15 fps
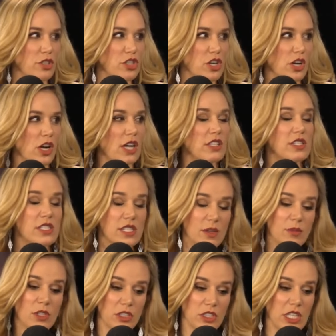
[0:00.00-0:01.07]
sure.
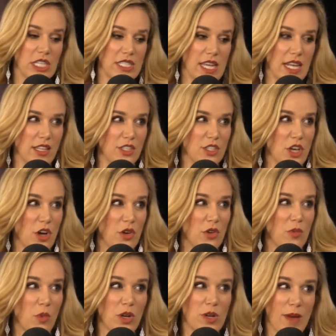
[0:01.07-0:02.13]
Similarly, setting the tone. Yep.
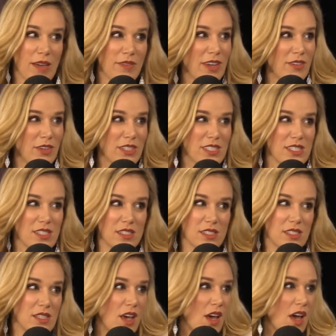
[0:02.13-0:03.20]
One of my favorites is
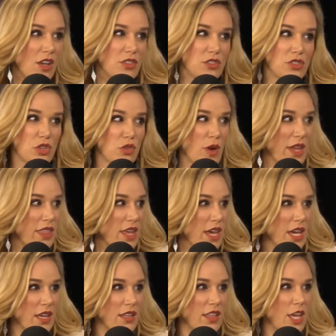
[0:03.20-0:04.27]
do the Right
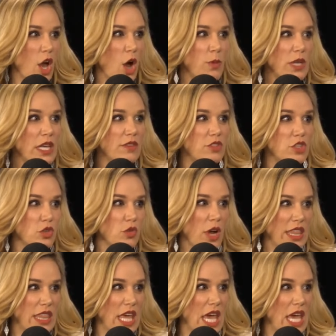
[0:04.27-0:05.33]
Thing. The opening of Do the Right
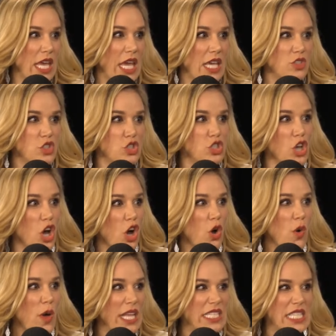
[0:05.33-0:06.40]
Thing is mm. so
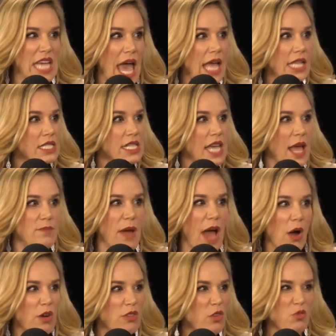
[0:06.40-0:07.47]
intense Rosie and
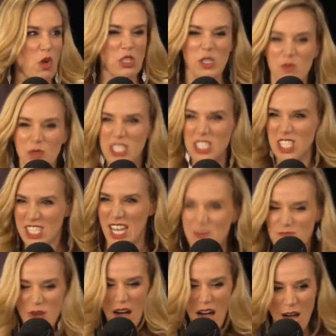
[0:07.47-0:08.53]
powerful. Perez. Rosie Perez just like
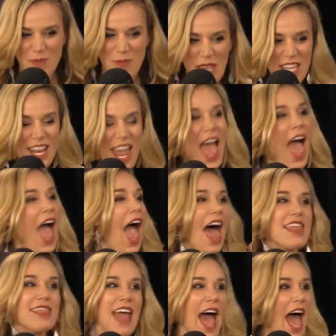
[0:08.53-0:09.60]
popping. Yeah.
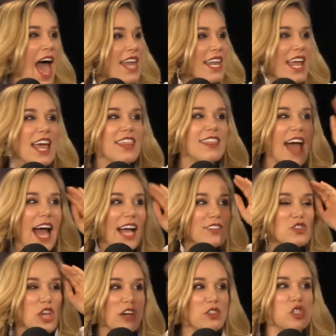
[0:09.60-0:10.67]
And that that
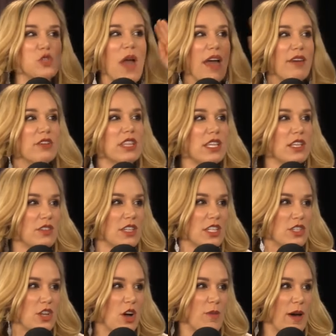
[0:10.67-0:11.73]
tells you everything you need to
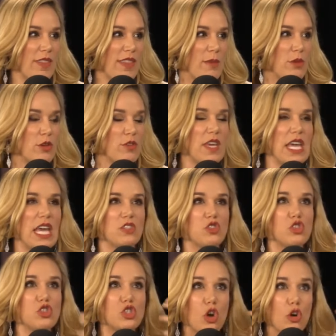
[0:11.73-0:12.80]
know about that movie. It's
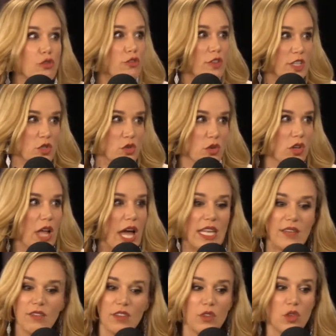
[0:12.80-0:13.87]
so visceral. And
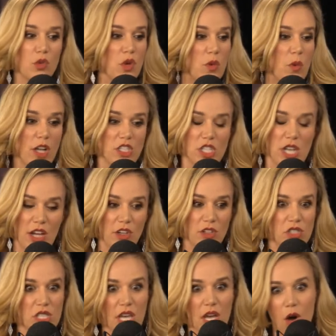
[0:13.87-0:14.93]
even if you rewatch it now, you're
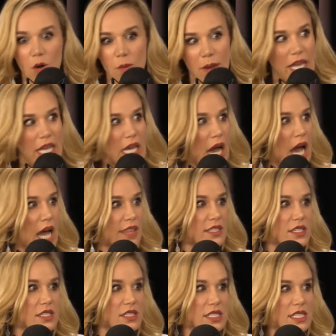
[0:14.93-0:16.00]
just like, oh my God,
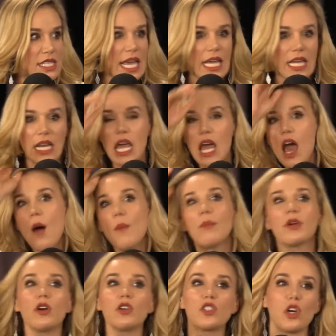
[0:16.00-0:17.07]
this is insane. Right. But
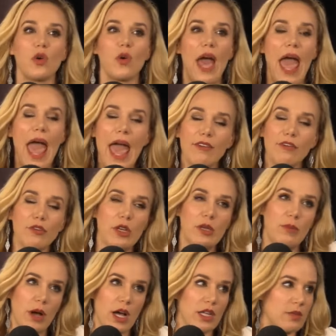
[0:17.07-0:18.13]
also every
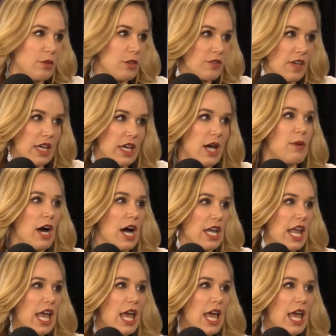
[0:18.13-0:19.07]
Bond movie. Come on.